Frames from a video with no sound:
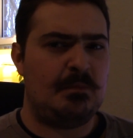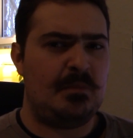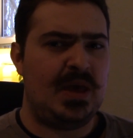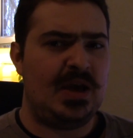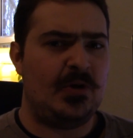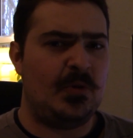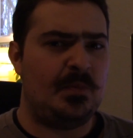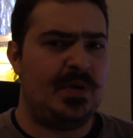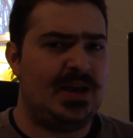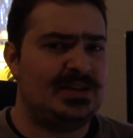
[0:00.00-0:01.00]

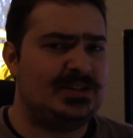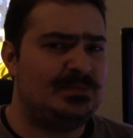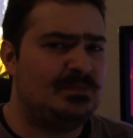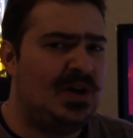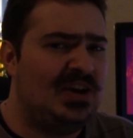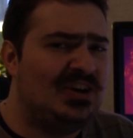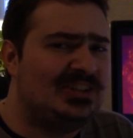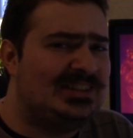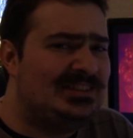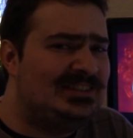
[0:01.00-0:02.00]
male-based monarchy.